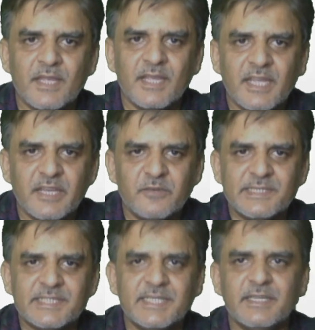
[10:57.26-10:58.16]
Here we
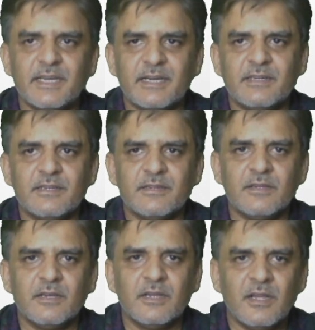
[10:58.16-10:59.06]
see that
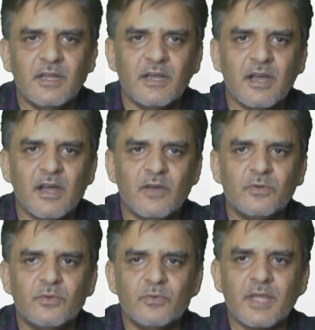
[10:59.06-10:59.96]
how
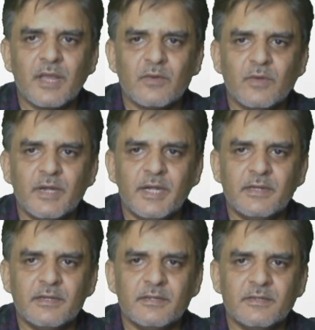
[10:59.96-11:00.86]
to calculate
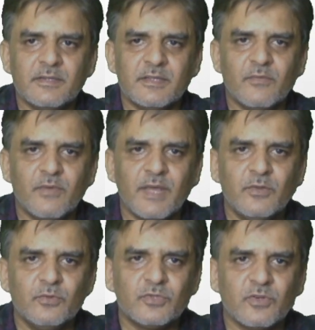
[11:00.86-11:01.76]
the values of